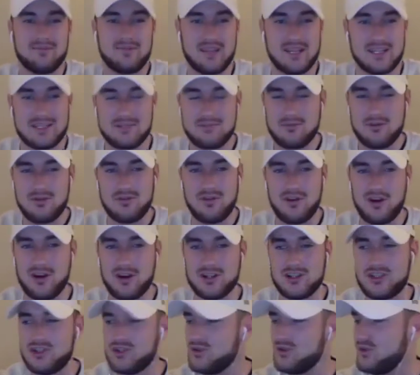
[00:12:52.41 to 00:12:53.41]
Let's move on
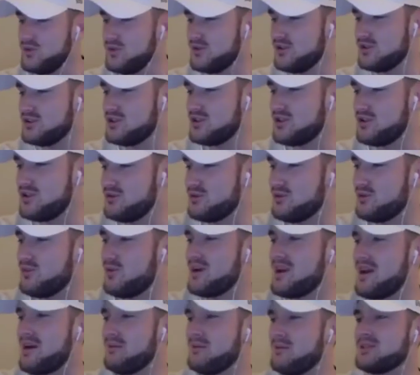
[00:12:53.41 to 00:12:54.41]
to the
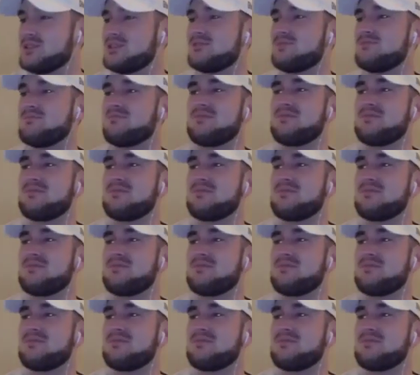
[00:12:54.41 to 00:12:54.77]
one I was